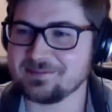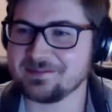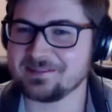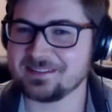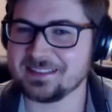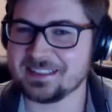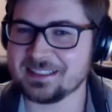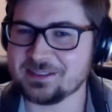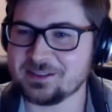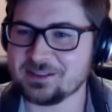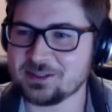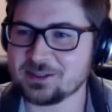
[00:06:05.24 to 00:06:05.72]

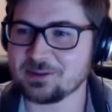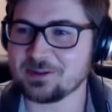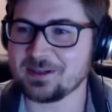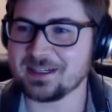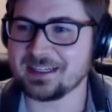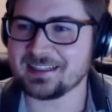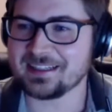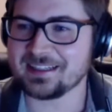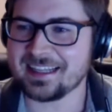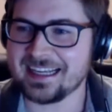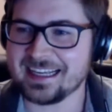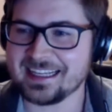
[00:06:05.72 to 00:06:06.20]

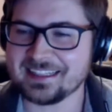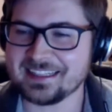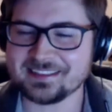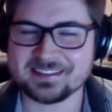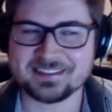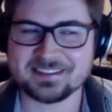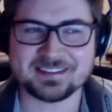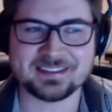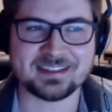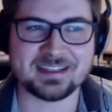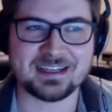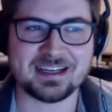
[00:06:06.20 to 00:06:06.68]
enjoying
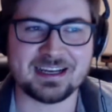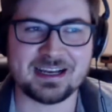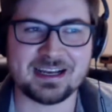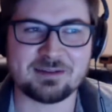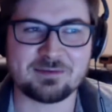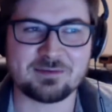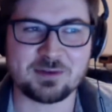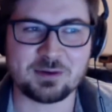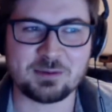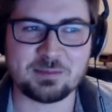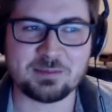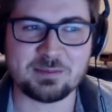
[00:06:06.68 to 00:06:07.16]
that.
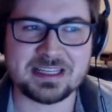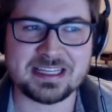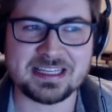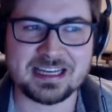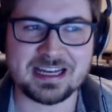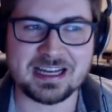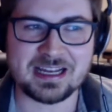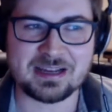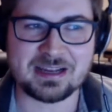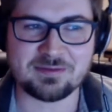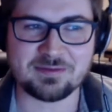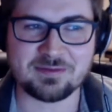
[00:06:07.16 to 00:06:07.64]
For me,
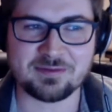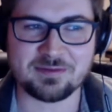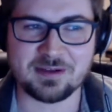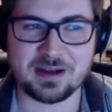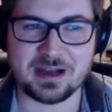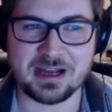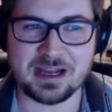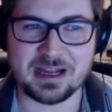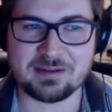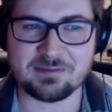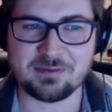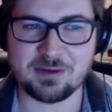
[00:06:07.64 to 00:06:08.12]
I've
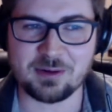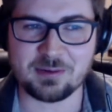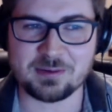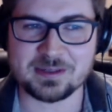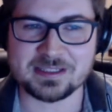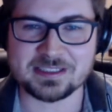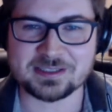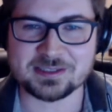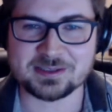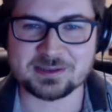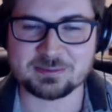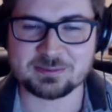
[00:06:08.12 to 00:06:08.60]

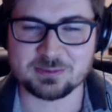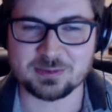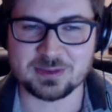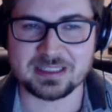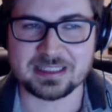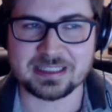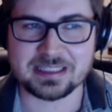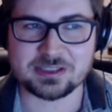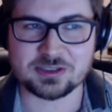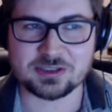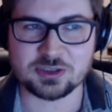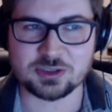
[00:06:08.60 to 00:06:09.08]
always
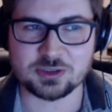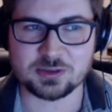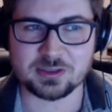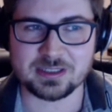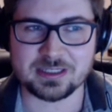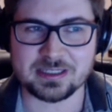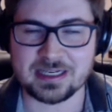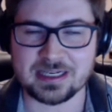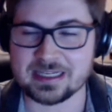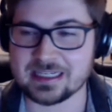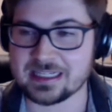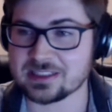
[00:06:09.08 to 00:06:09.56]
really
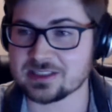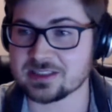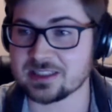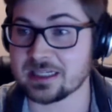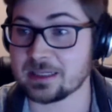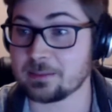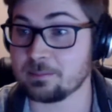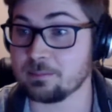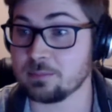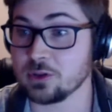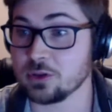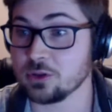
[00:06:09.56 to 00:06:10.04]
enjoyed, I guess,
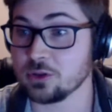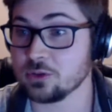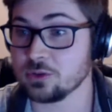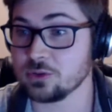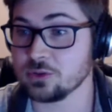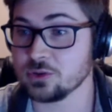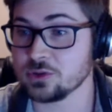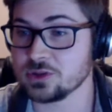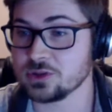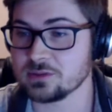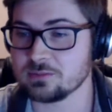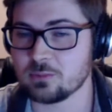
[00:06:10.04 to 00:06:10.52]
like
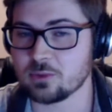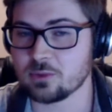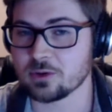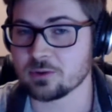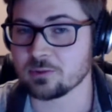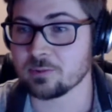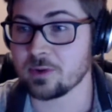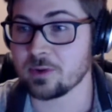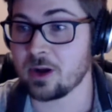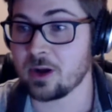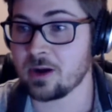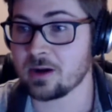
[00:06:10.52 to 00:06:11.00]
blues, more
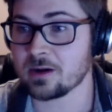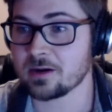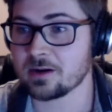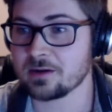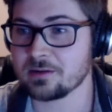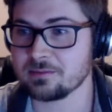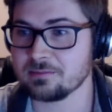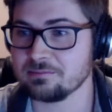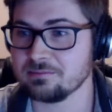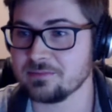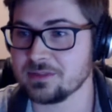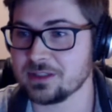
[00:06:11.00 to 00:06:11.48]
rock.
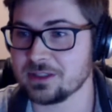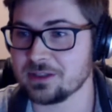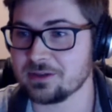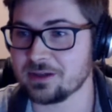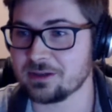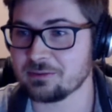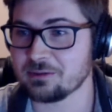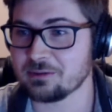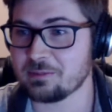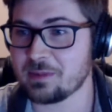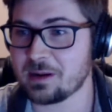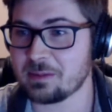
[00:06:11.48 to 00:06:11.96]
I
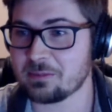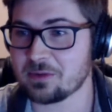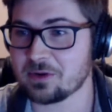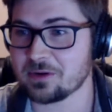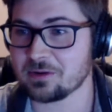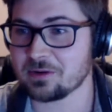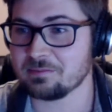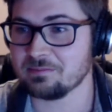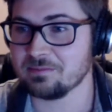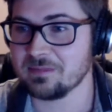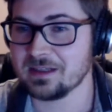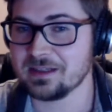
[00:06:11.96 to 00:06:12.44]

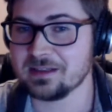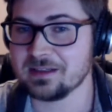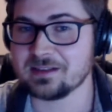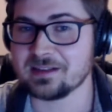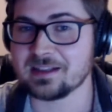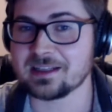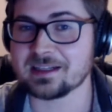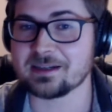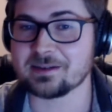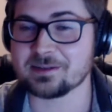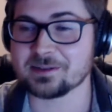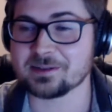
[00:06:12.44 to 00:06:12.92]
remember,
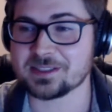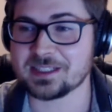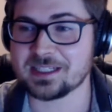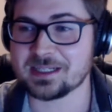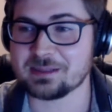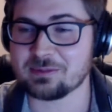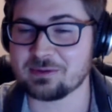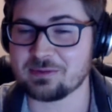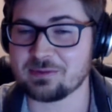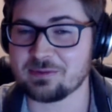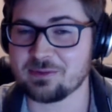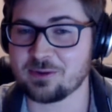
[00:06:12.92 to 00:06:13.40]
like I was
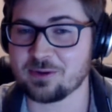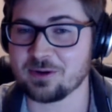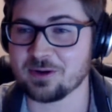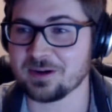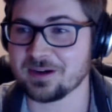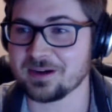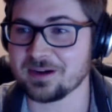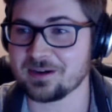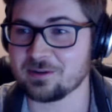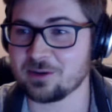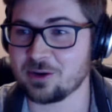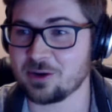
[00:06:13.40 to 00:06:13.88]
saying
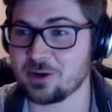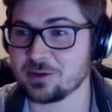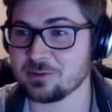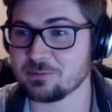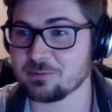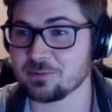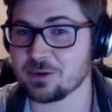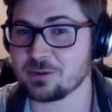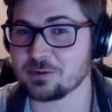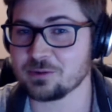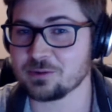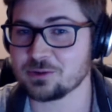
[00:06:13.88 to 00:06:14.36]
before, on
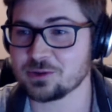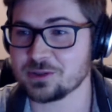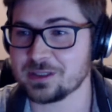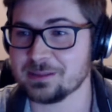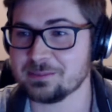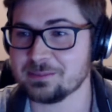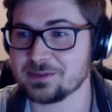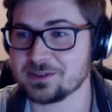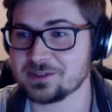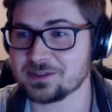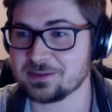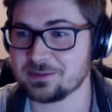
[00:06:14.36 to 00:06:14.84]
road
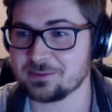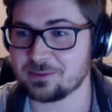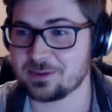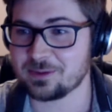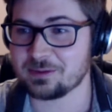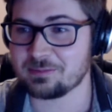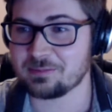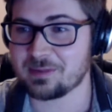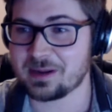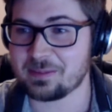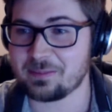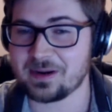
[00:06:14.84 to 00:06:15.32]
trips
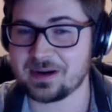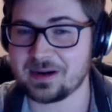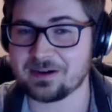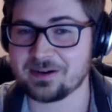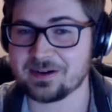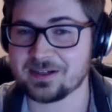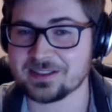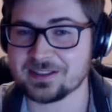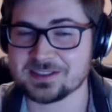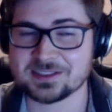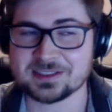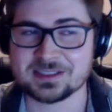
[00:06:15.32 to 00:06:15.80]
with my
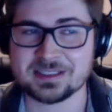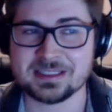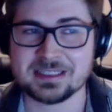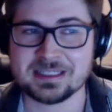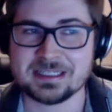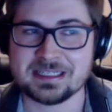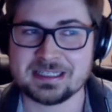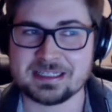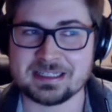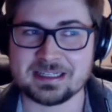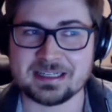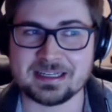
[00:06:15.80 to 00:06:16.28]
parents.
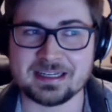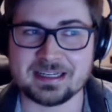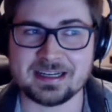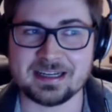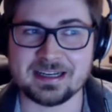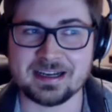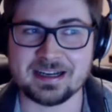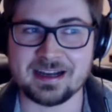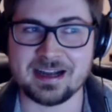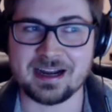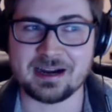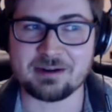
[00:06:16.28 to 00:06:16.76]

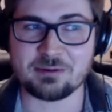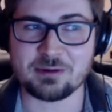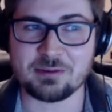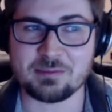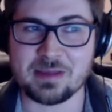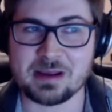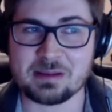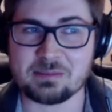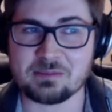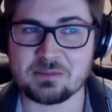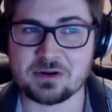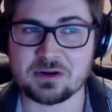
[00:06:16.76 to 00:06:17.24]
I
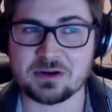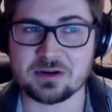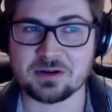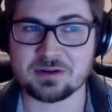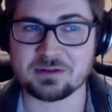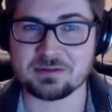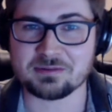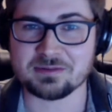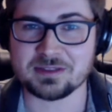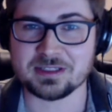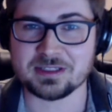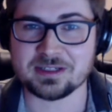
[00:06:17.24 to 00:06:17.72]

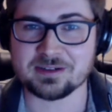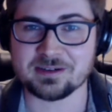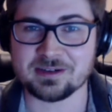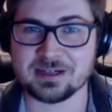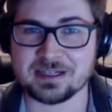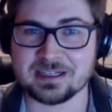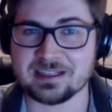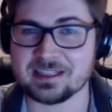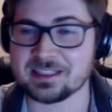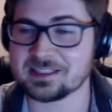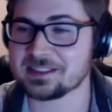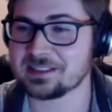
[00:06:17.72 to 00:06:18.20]
remember,
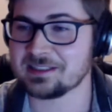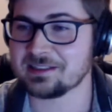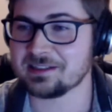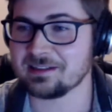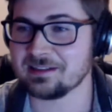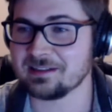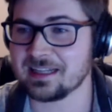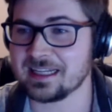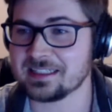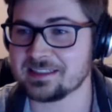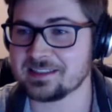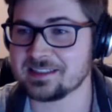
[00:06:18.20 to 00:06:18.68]
I'd listen to
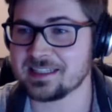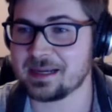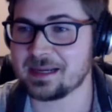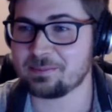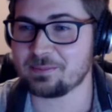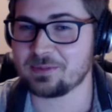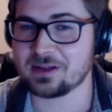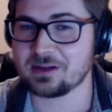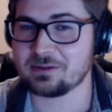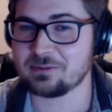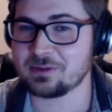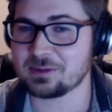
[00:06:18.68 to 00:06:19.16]
Led
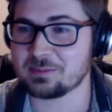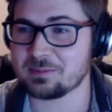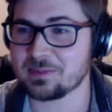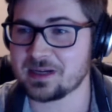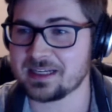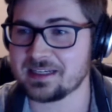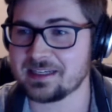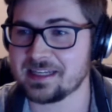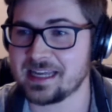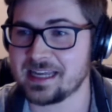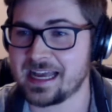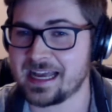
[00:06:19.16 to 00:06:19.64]
Zeppelin with my
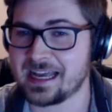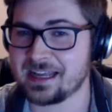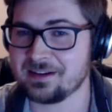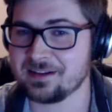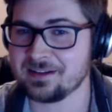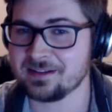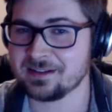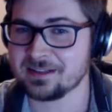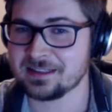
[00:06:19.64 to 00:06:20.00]
dad,